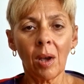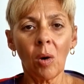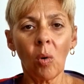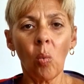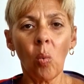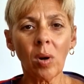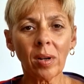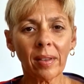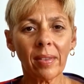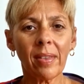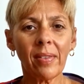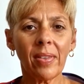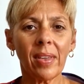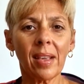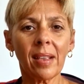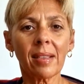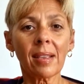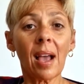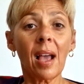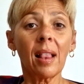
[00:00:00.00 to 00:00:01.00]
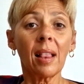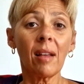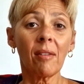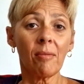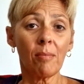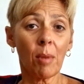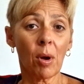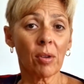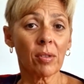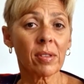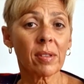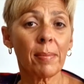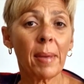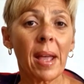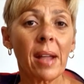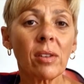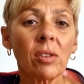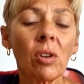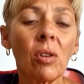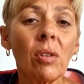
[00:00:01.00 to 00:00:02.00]
One of the things I love most
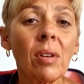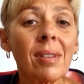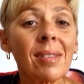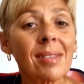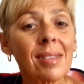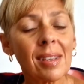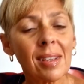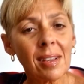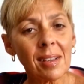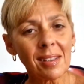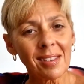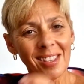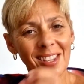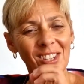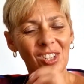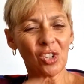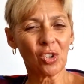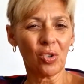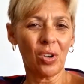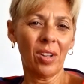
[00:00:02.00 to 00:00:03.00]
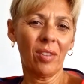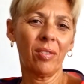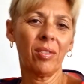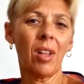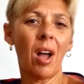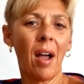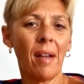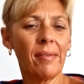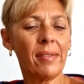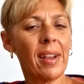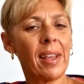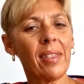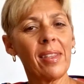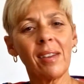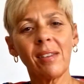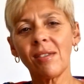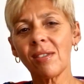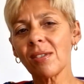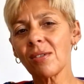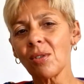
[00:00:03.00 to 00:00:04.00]
about dogs is their joy of life. Now,
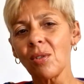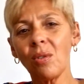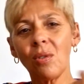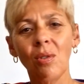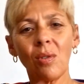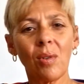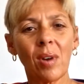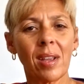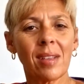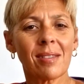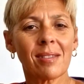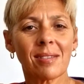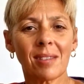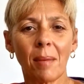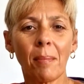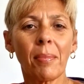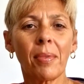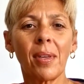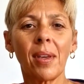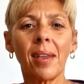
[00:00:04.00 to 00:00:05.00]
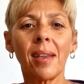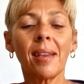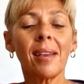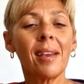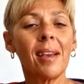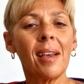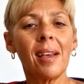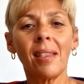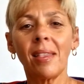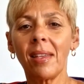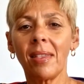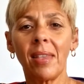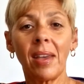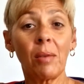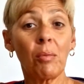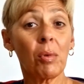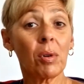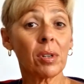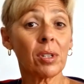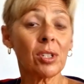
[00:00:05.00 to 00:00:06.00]
there is always something that they
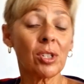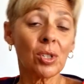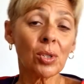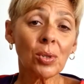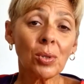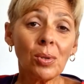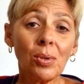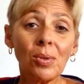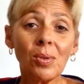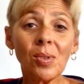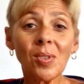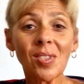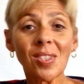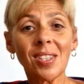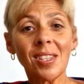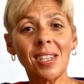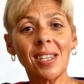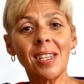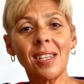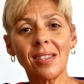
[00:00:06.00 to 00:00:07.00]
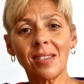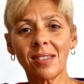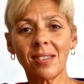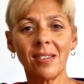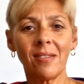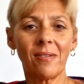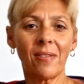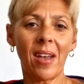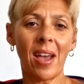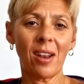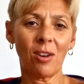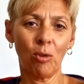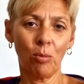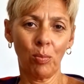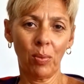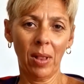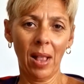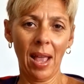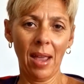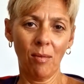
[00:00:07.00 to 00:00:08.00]
want to do, see, sniff out, or
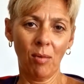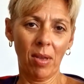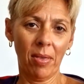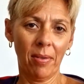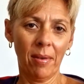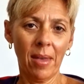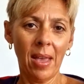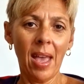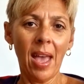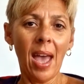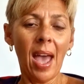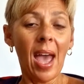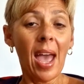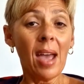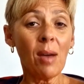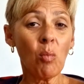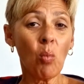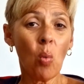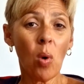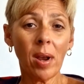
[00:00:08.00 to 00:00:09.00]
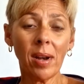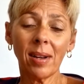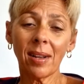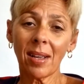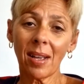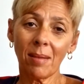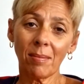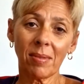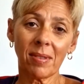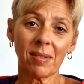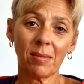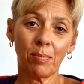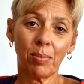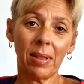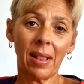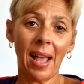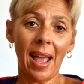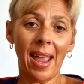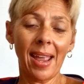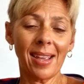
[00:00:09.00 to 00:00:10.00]
play with. And when it comes to
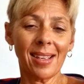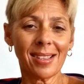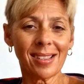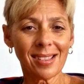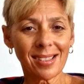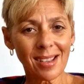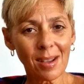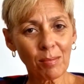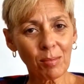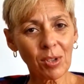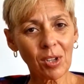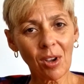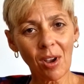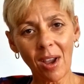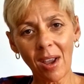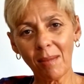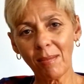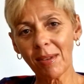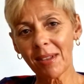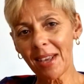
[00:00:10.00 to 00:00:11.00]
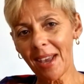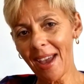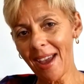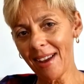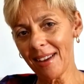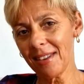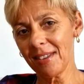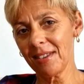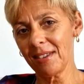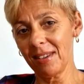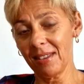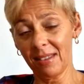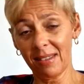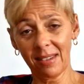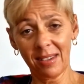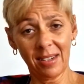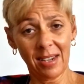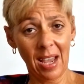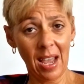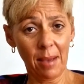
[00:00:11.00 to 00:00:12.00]
play, sometimes accidents
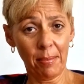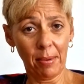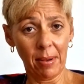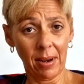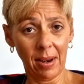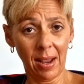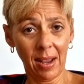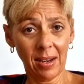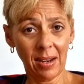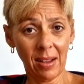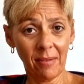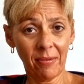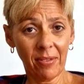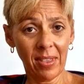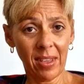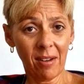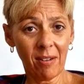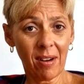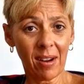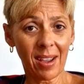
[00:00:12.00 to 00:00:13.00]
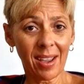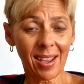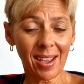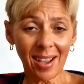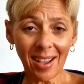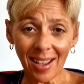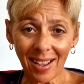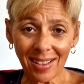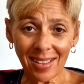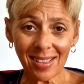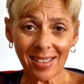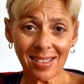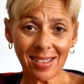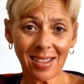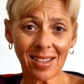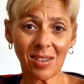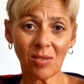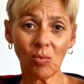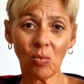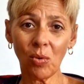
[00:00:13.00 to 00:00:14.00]
can happen. And if there are cuts
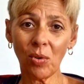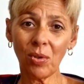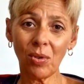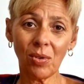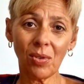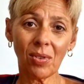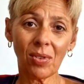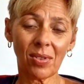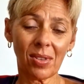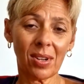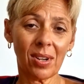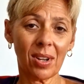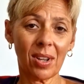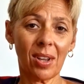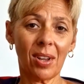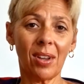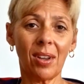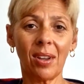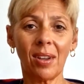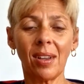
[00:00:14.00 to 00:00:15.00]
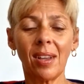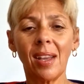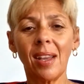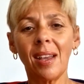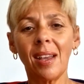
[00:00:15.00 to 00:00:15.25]
and wounds that occur,